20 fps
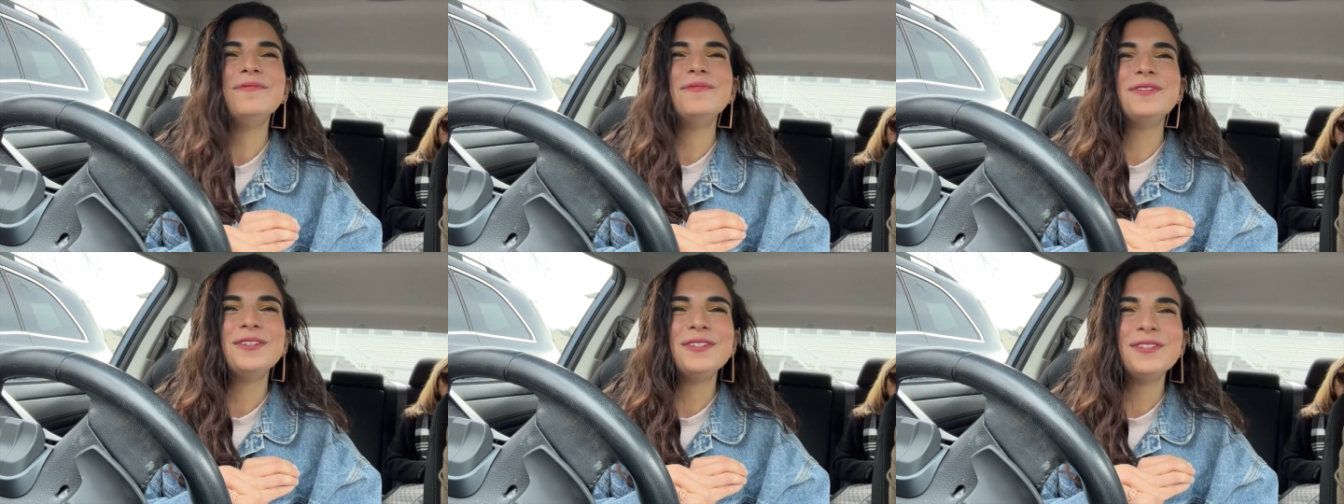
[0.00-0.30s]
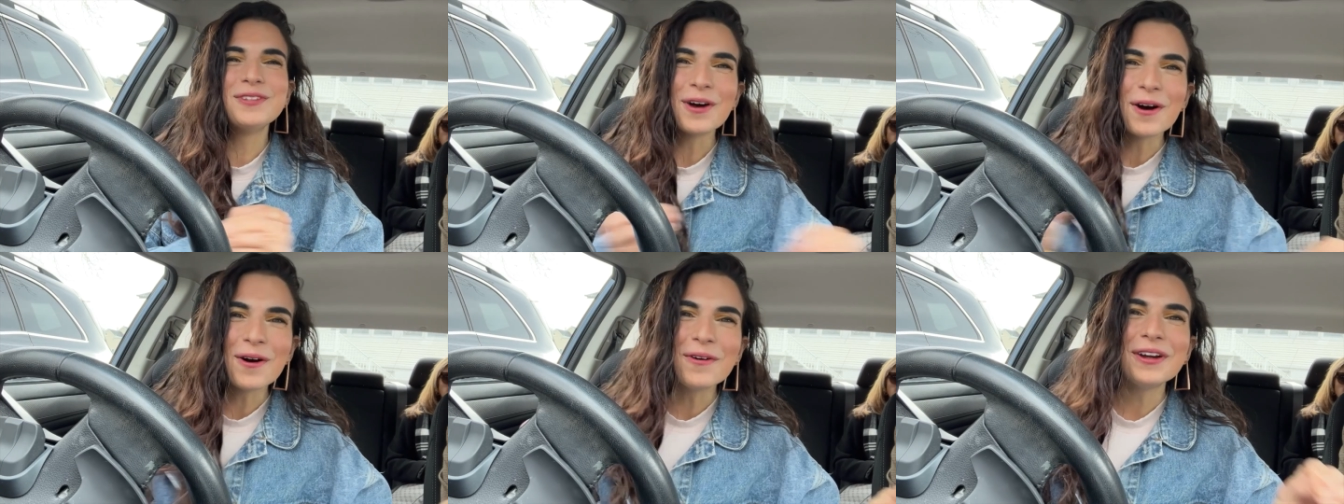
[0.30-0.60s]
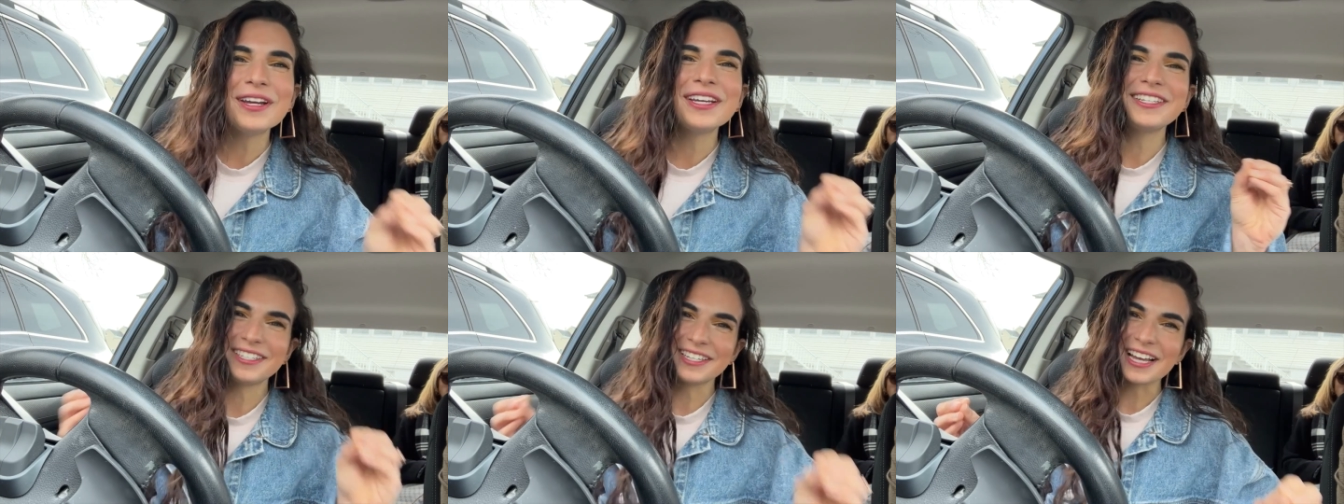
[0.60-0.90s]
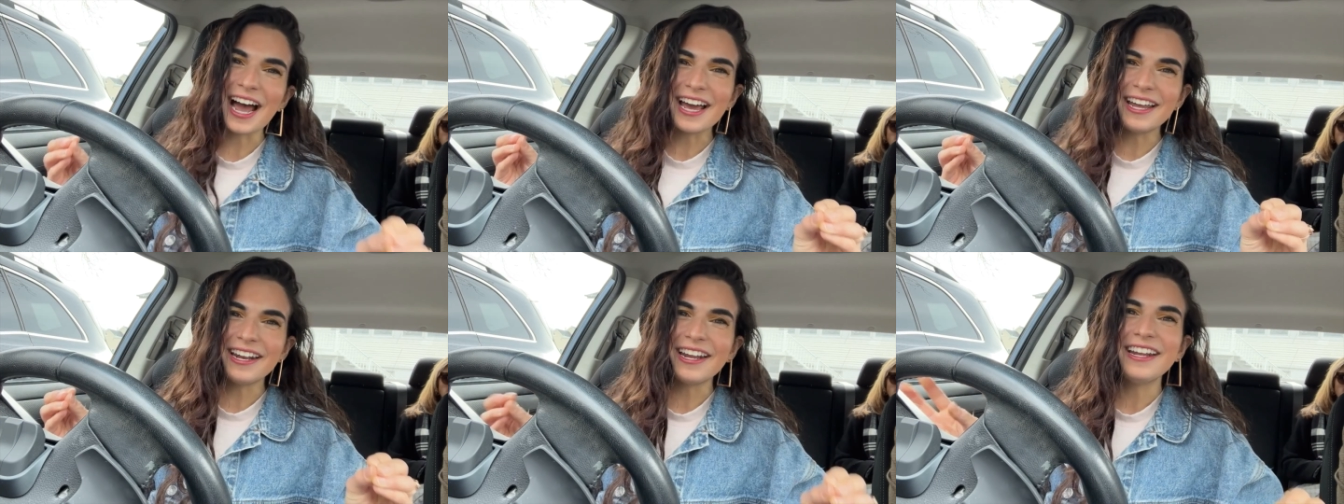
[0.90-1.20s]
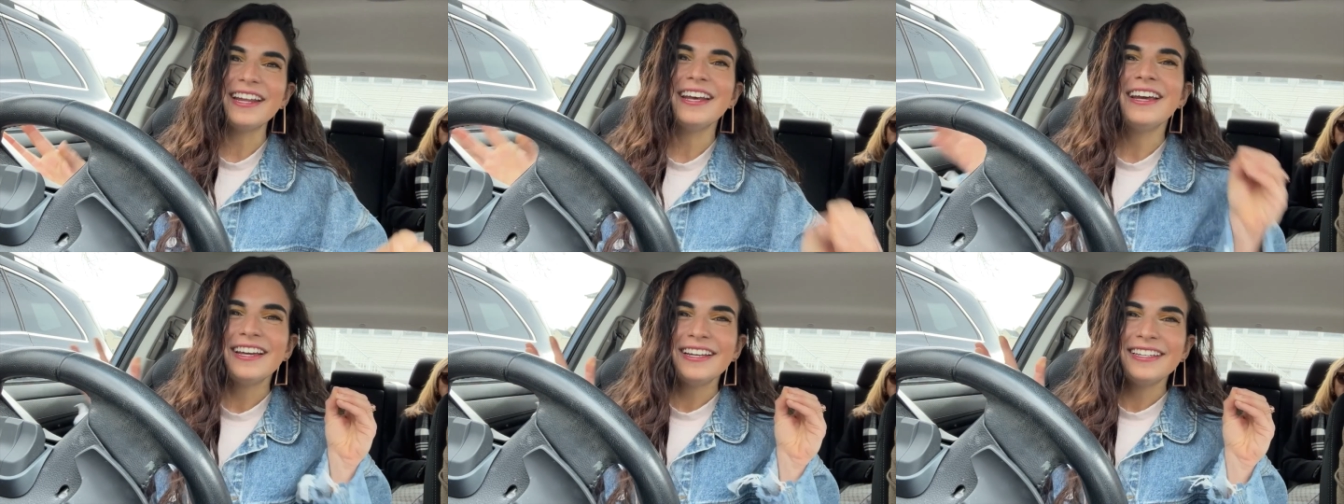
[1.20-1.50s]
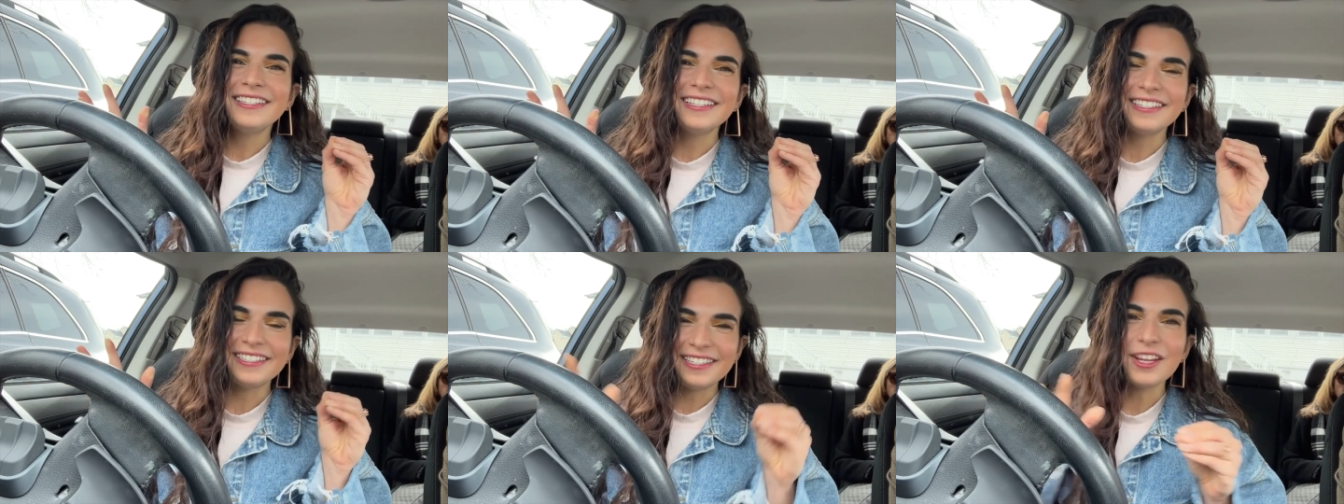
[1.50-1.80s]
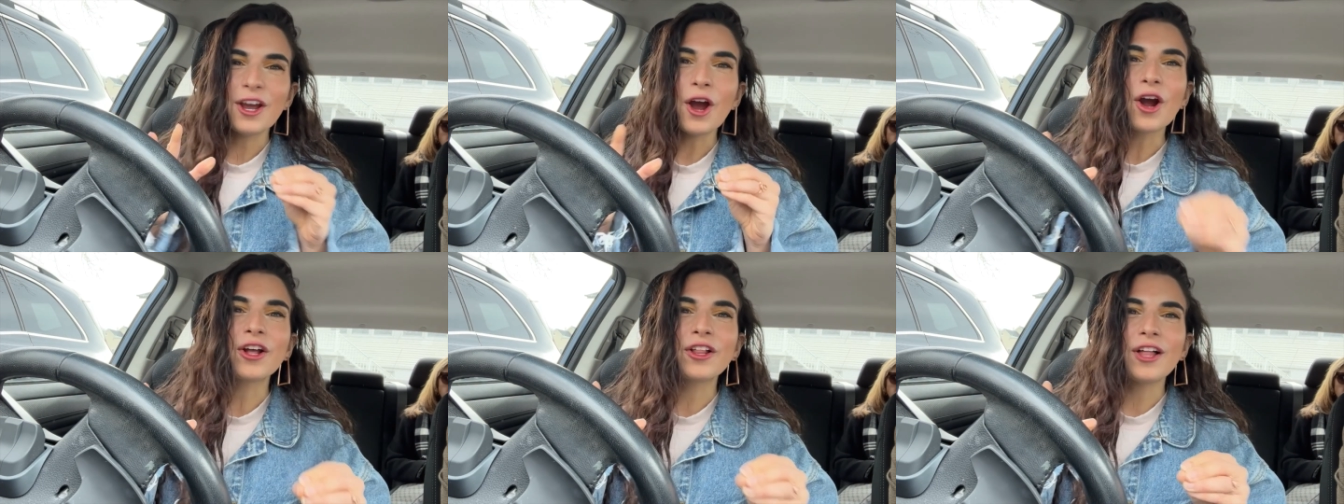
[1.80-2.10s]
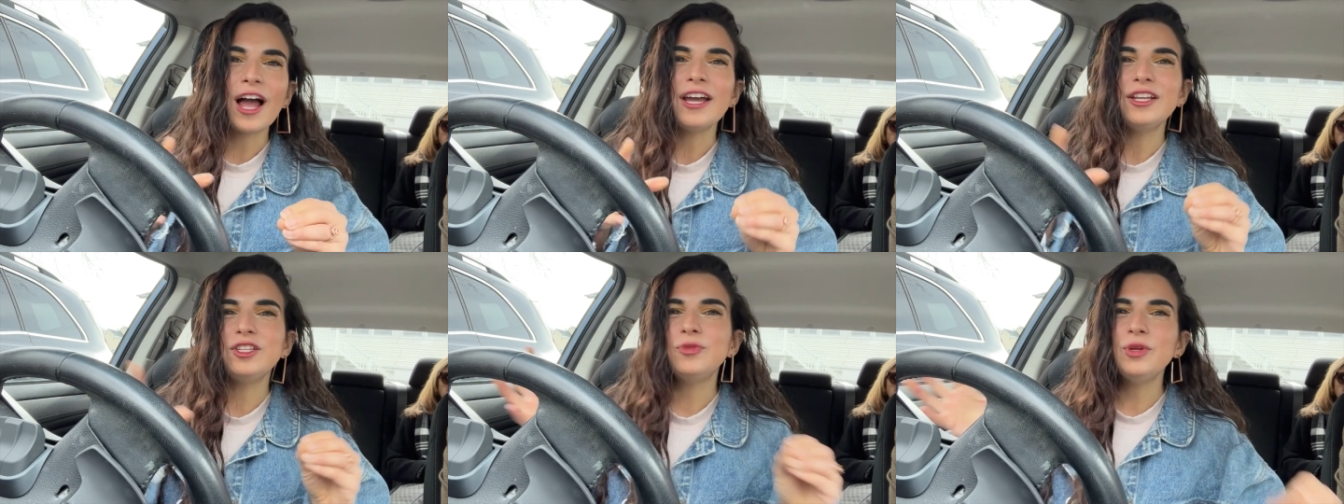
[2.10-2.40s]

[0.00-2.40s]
so excited to see our clients.